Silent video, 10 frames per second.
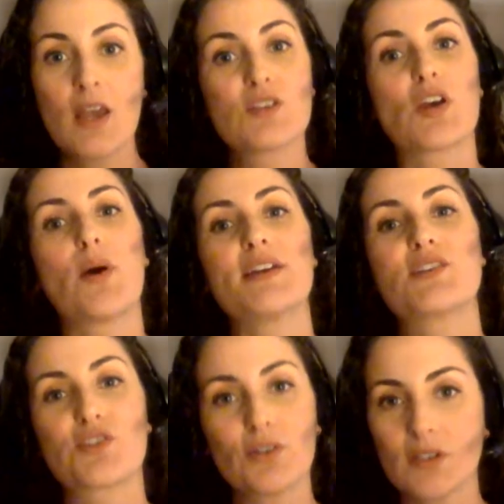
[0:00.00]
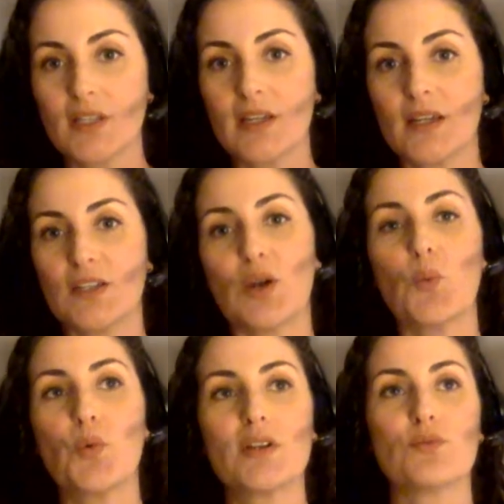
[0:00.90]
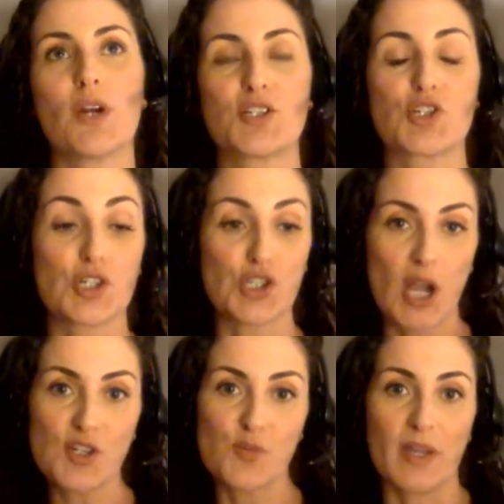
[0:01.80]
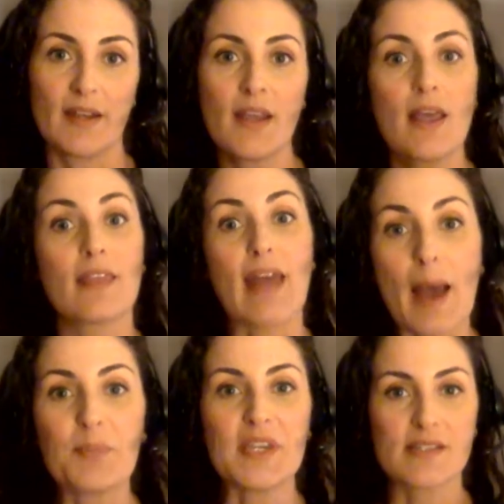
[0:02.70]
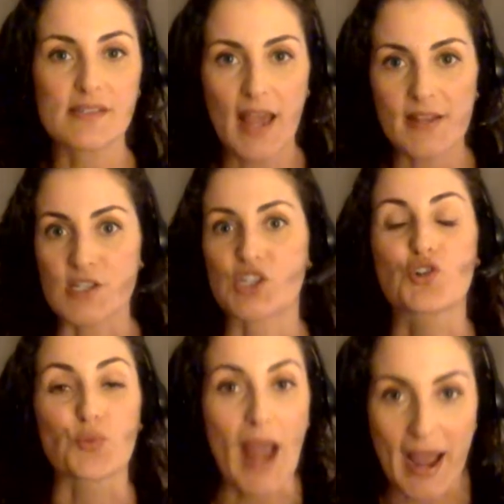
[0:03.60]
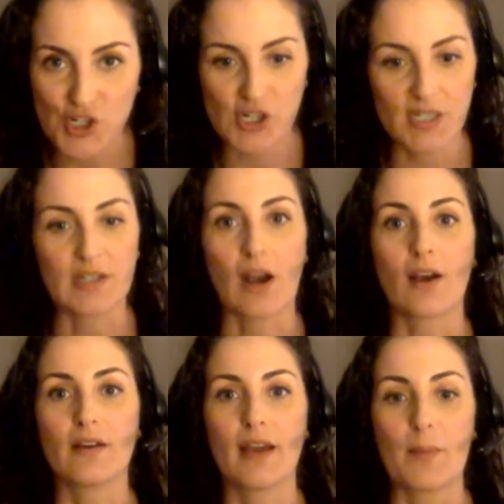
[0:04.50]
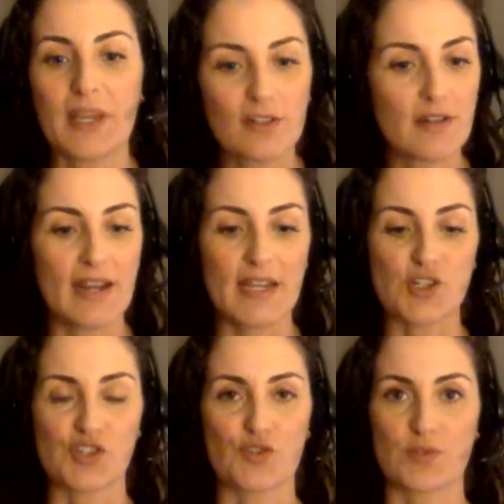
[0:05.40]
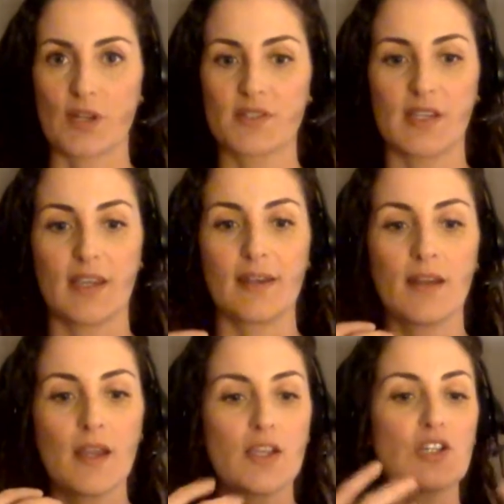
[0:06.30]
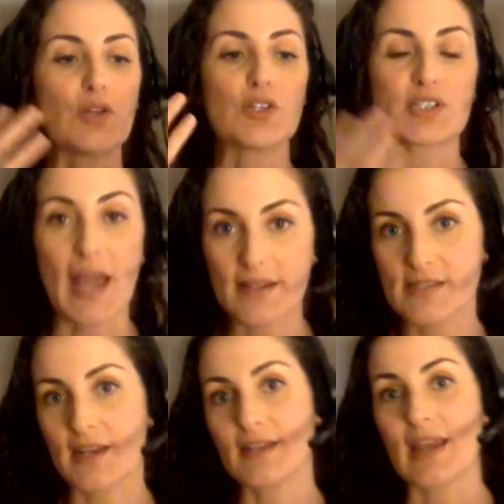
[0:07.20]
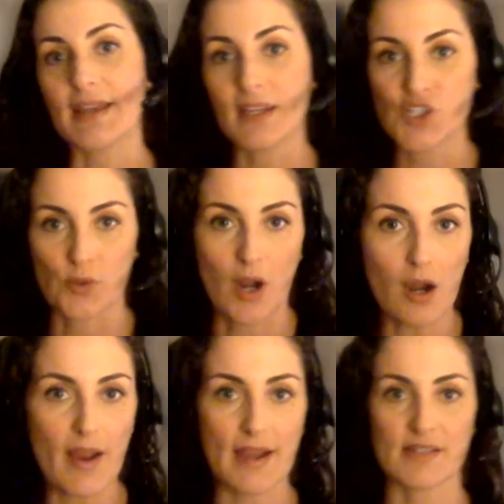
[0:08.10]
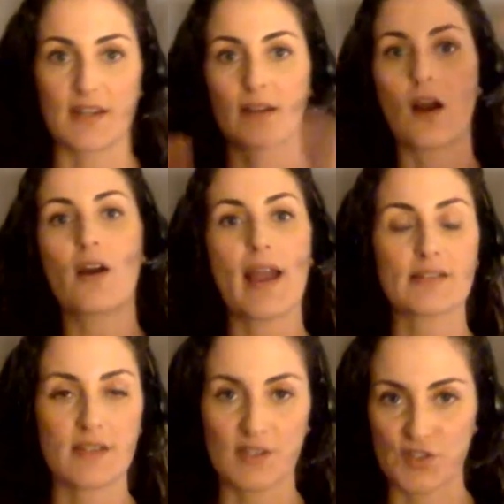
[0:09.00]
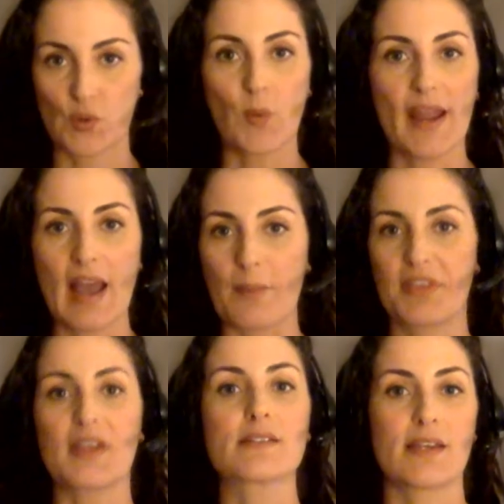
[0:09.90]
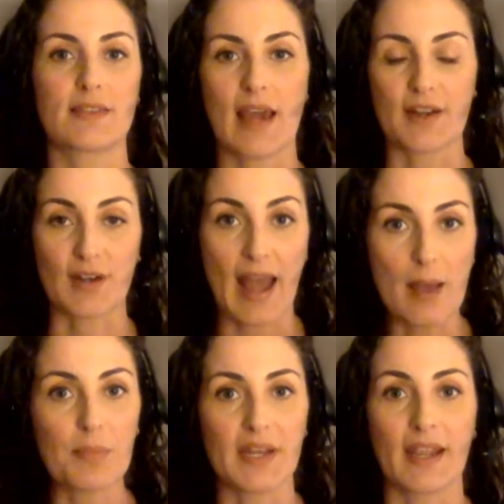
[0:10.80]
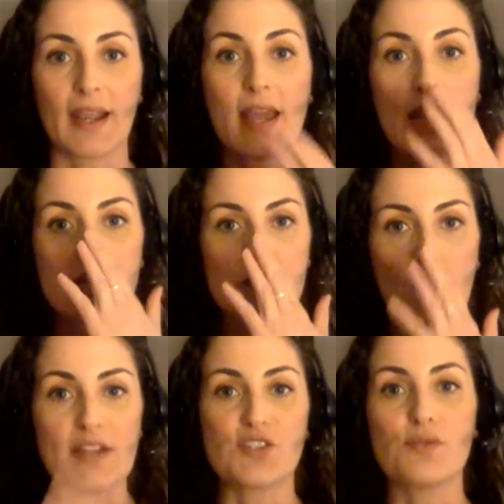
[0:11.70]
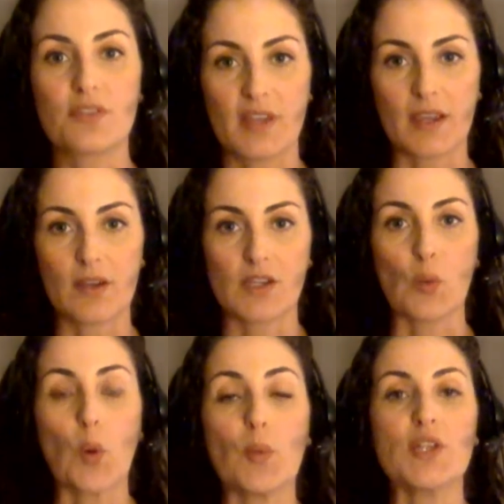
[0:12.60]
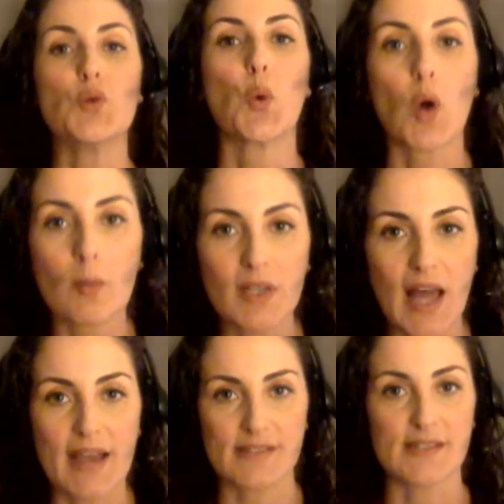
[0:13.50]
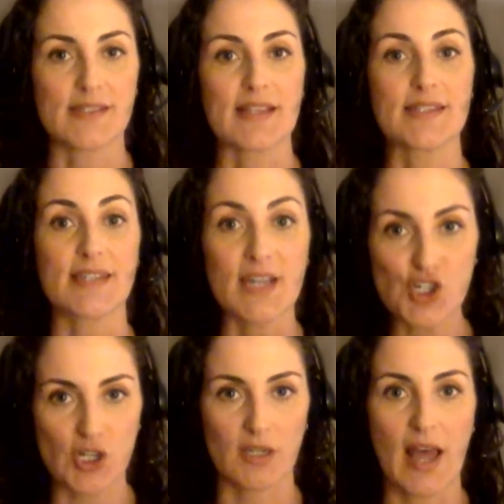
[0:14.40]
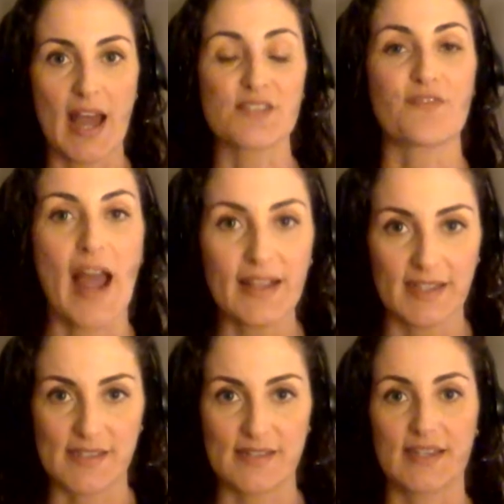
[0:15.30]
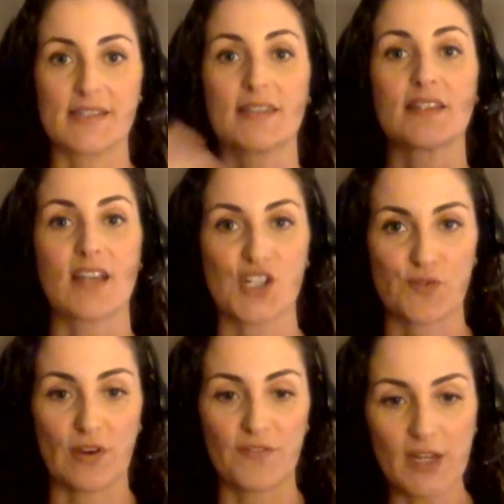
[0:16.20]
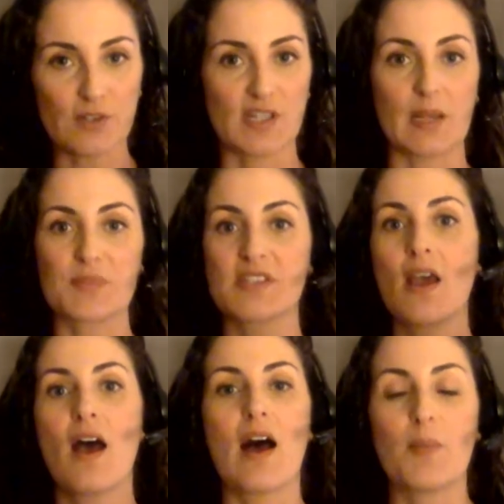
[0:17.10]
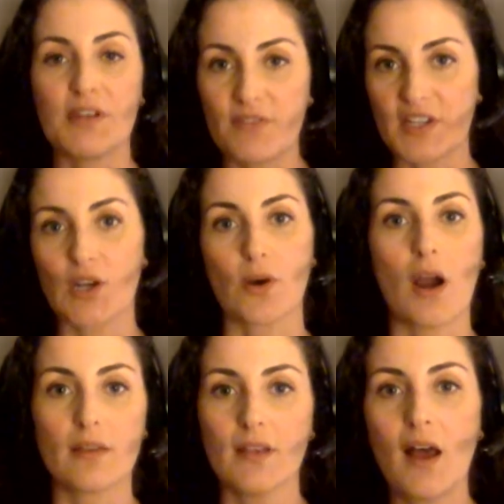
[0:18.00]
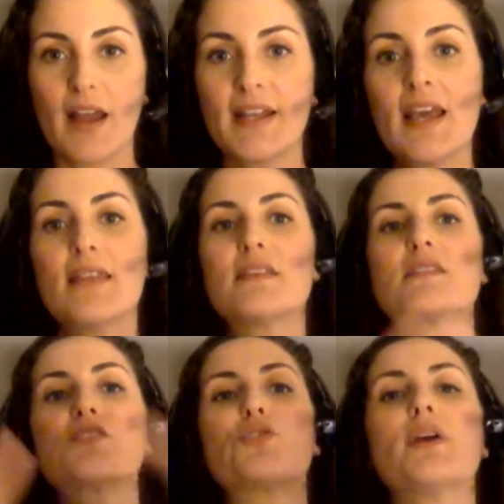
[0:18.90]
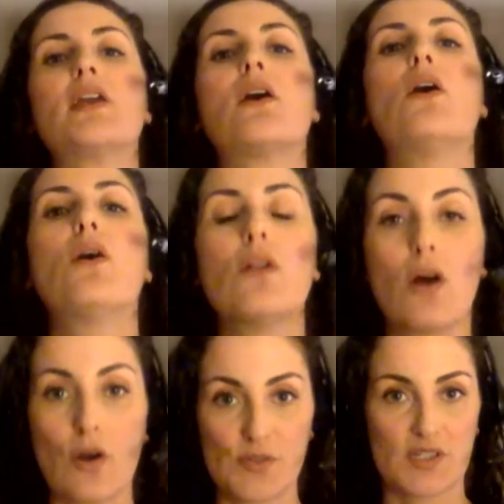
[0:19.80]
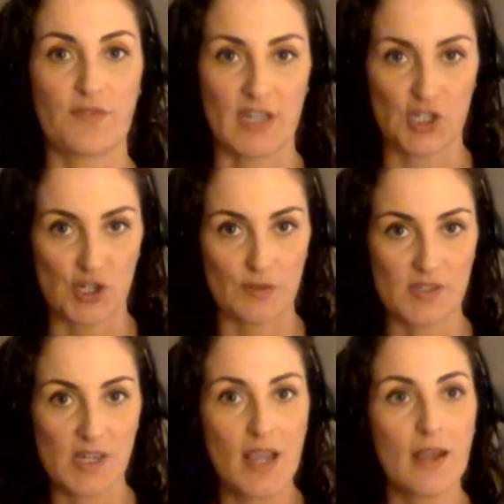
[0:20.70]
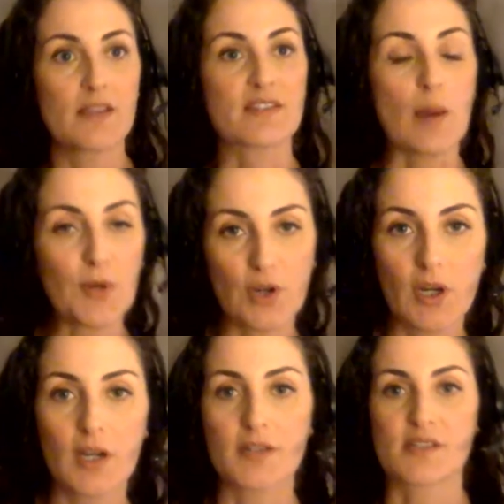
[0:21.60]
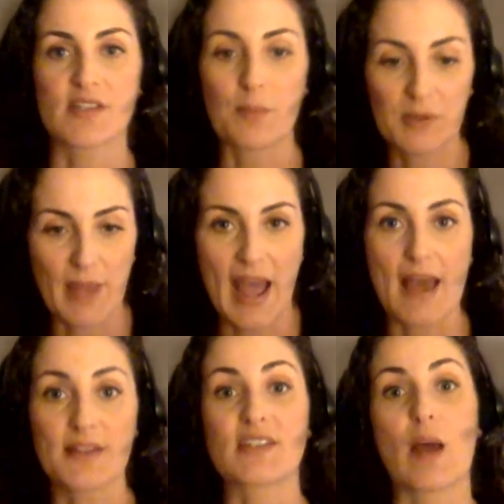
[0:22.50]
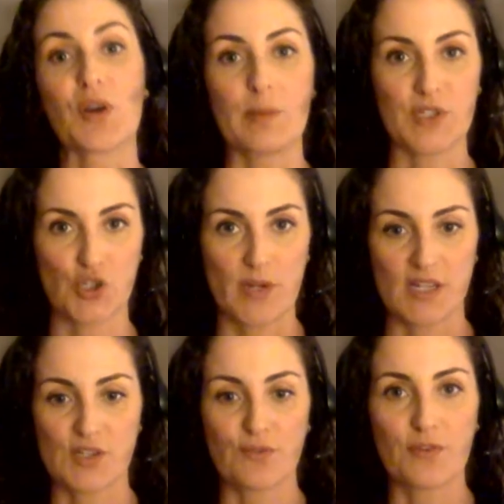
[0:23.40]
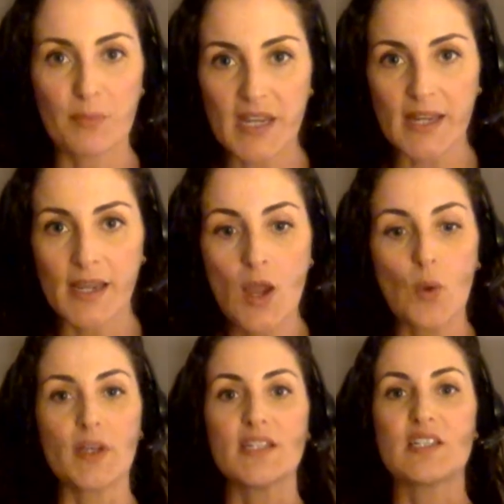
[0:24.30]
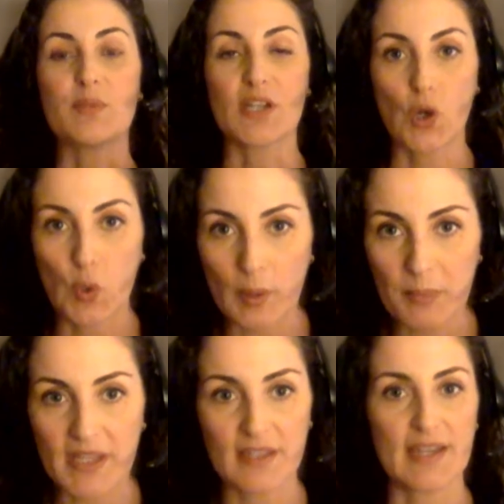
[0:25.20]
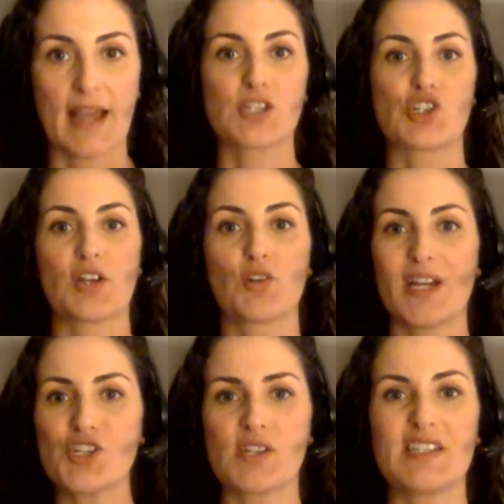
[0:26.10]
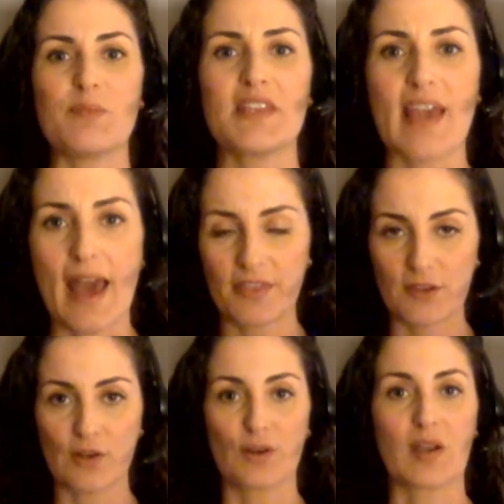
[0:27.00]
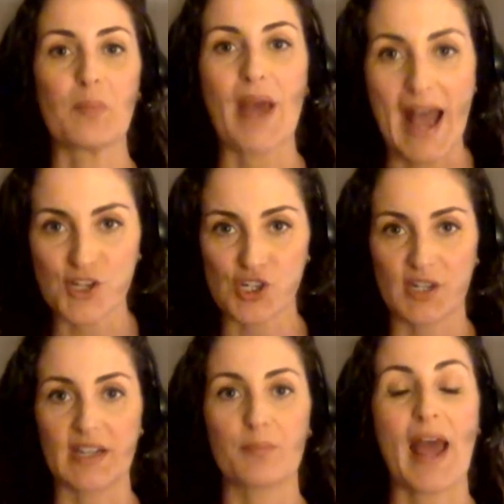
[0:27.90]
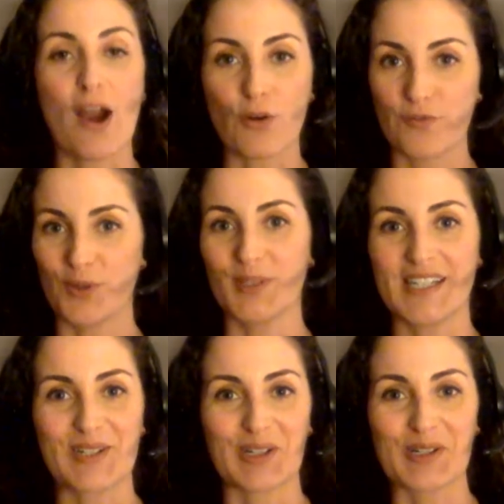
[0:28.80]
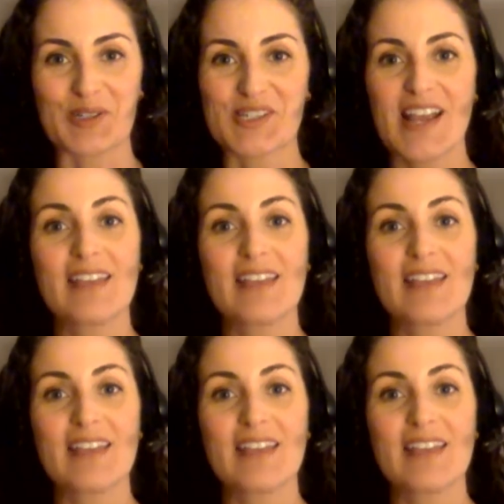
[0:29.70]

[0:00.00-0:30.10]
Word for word: So I certainly, you know, wouldn't rush to judgment. That being said, distraction in our internet age is resulting in, you know, you're texting and getting into a car accident. Car accidents are way up. Things like that are happening. So I do think, you know, when we normalize and sensationalize violence, and it's at the touch of our fingertips in a video or online, this is creating a whole host of issues. Some are good, some are bad, some are in between. So for me, we need to be equipping the next generation to be the ethical, compassionate, powerful leaders